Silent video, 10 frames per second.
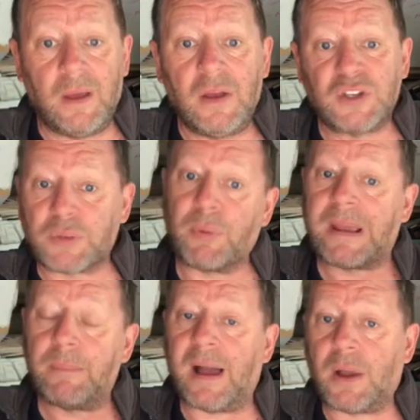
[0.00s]

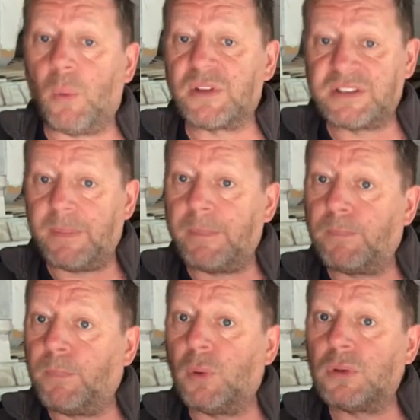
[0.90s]
spring back once it's been
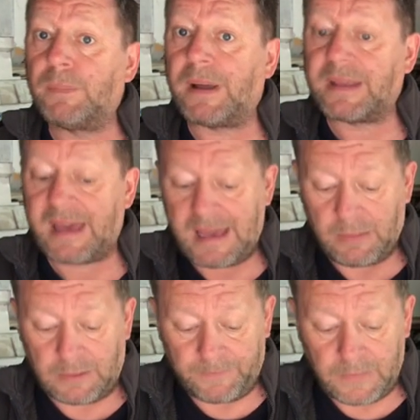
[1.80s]
pulled by the
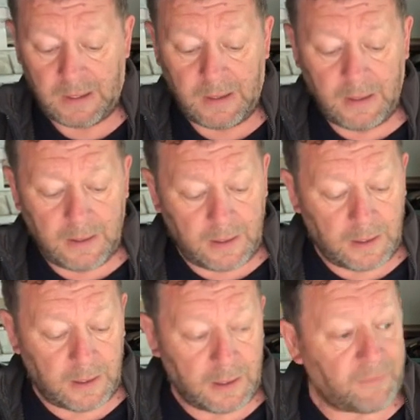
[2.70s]
cable.
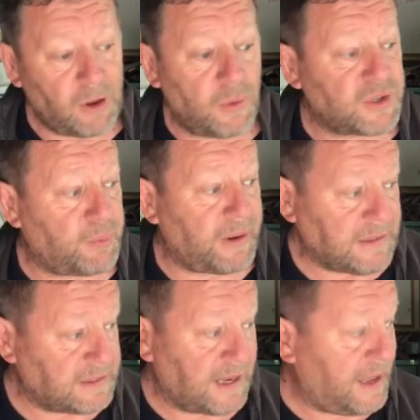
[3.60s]
I've got no
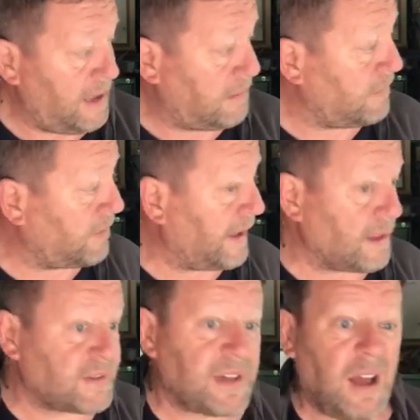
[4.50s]
springs in here, nothing
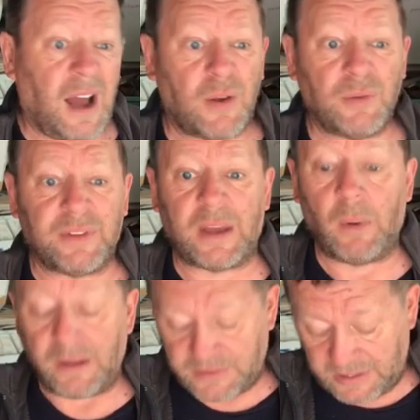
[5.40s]
else. I couldn't think what
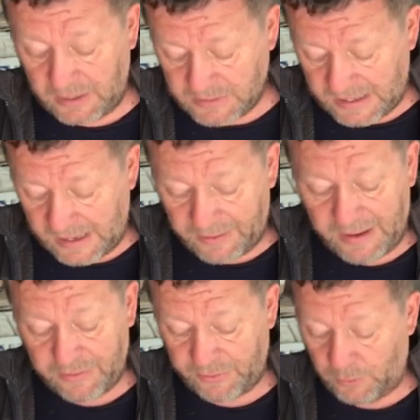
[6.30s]
else to use. And then
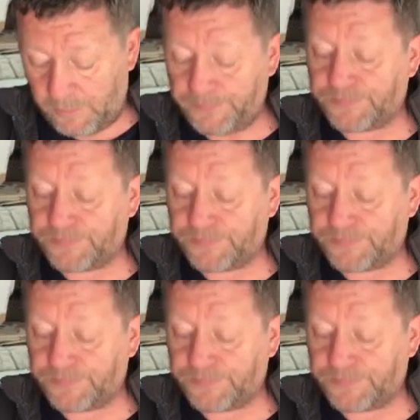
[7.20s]
I thought,